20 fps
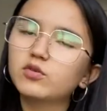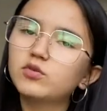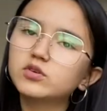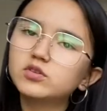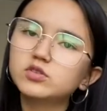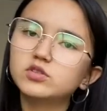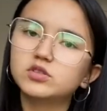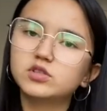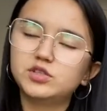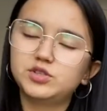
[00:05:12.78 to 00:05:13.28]

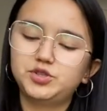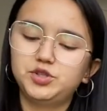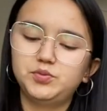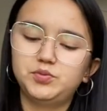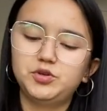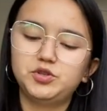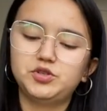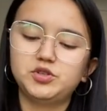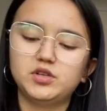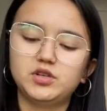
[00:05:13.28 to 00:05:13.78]
Quandong's
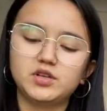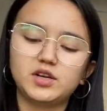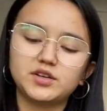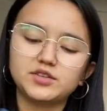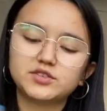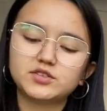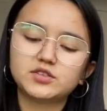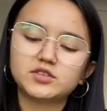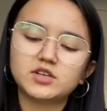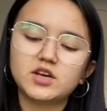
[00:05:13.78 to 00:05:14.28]
distribution
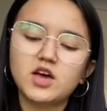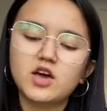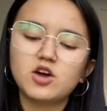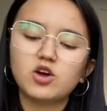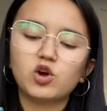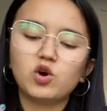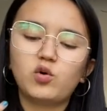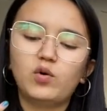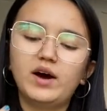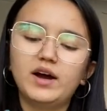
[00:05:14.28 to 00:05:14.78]
doesn't
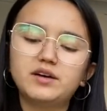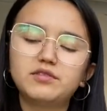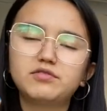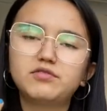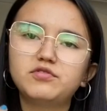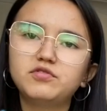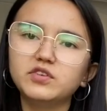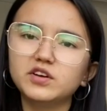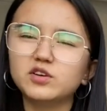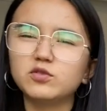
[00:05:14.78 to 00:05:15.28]
quite
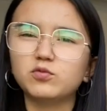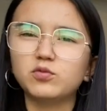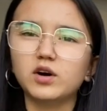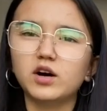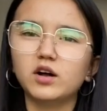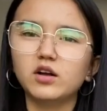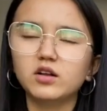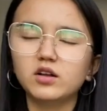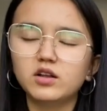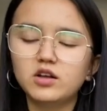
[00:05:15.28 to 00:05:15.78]
fit
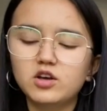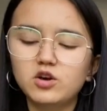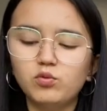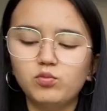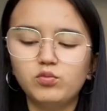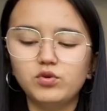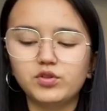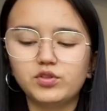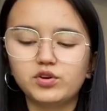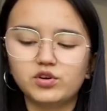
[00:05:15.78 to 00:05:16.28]
well
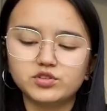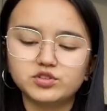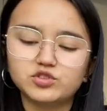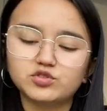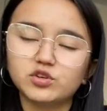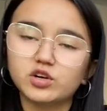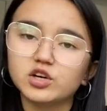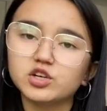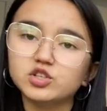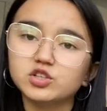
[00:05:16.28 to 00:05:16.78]
with
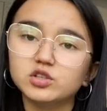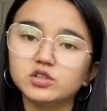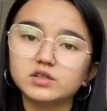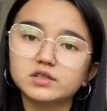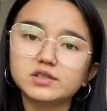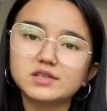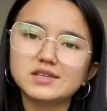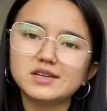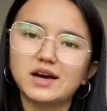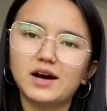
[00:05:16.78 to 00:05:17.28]

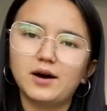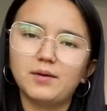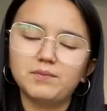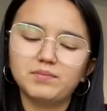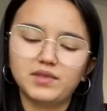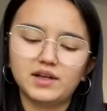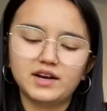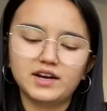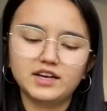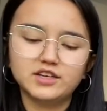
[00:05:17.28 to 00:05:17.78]
constructions
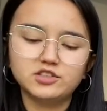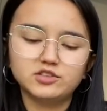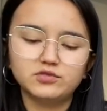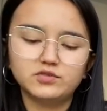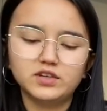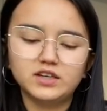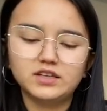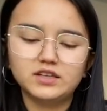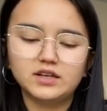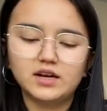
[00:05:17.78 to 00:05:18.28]
that
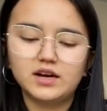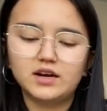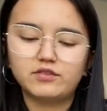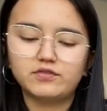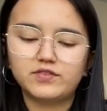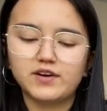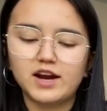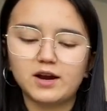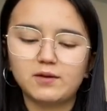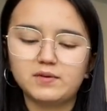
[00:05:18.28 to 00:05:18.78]
intervene and
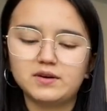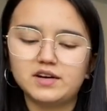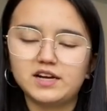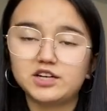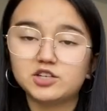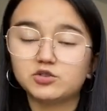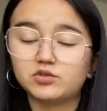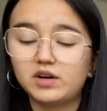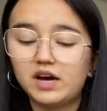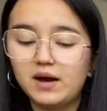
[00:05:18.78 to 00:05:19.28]
fragment
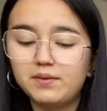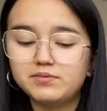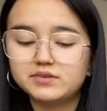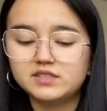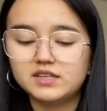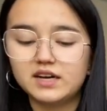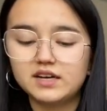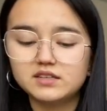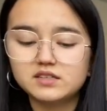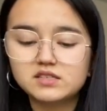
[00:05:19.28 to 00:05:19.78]
natural
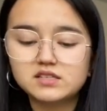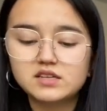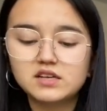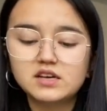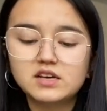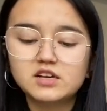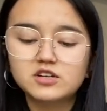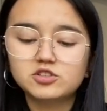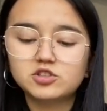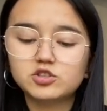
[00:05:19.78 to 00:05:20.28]
habitats.
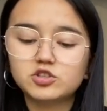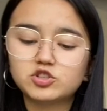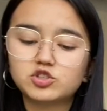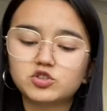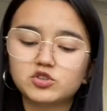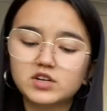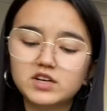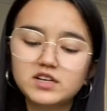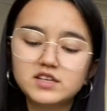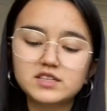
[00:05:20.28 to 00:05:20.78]
So the
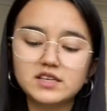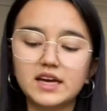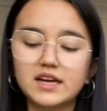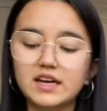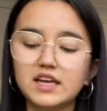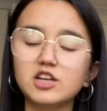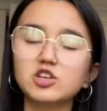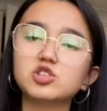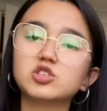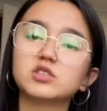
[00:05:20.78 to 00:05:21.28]
trees at
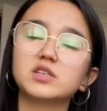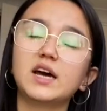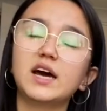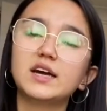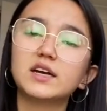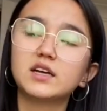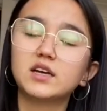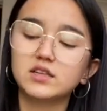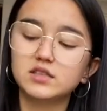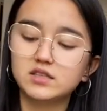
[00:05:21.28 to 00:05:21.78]
each
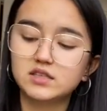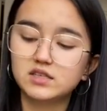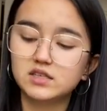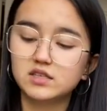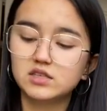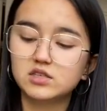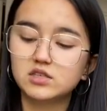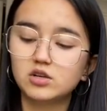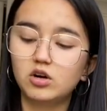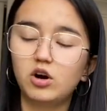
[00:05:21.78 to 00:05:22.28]
site
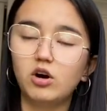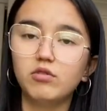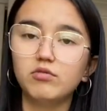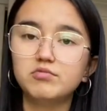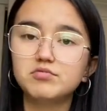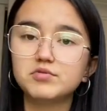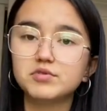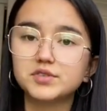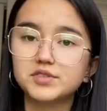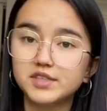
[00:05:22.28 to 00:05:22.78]
consist of
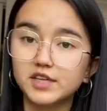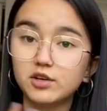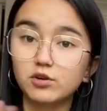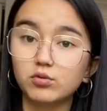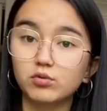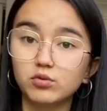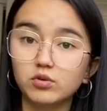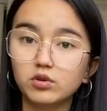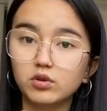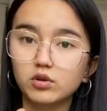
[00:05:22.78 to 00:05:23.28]

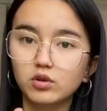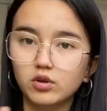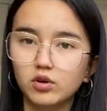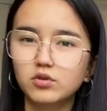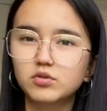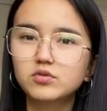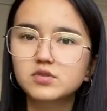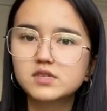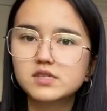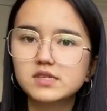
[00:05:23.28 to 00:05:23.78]
single
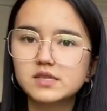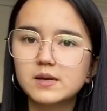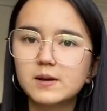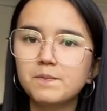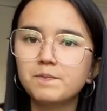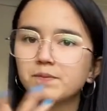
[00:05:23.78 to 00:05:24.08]
clones.